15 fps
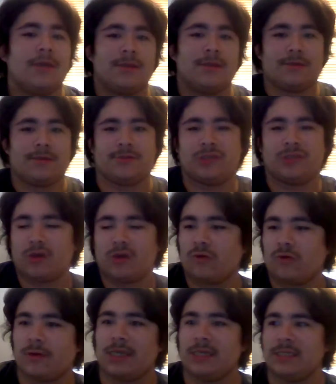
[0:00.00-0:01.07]
There's
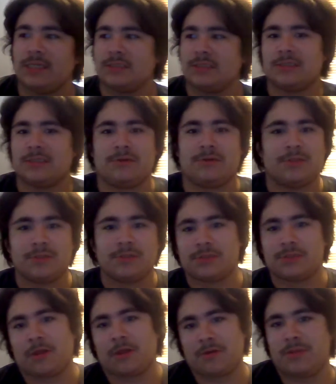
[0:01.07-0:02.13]
coins, there's
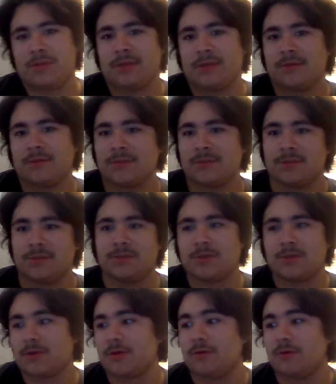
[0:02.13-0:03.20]
dollar bills, there's
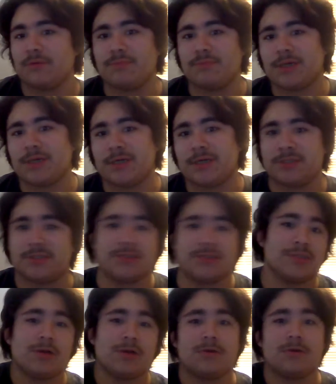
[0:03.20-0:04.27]
gold bars, there's
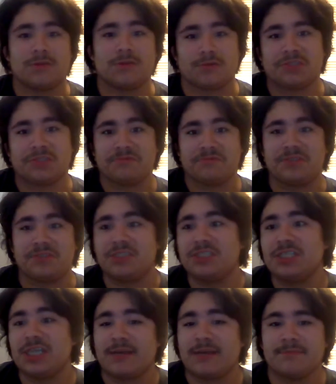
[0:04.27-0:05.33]
all sorts of
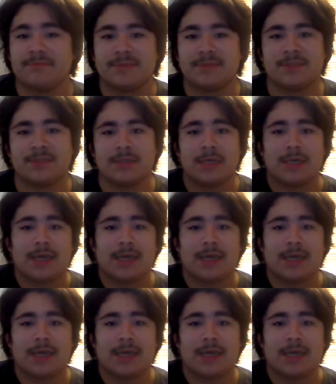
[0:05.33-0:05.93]
gems